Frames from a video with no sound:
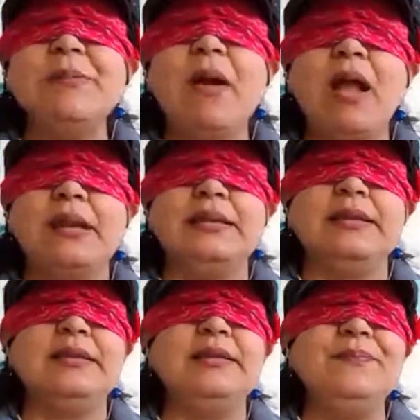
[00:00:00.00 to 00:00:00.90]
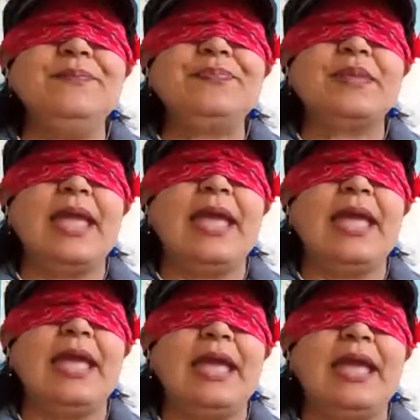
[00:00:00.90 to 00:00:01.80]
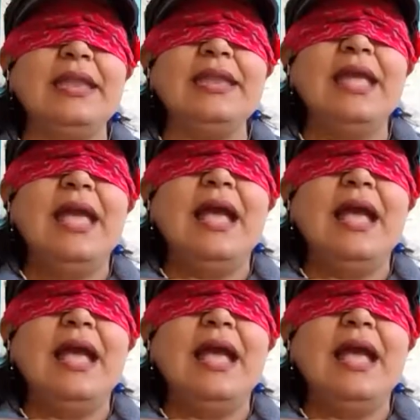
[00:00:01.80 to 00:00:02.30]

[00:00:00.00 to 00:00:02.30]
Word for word: the bottle and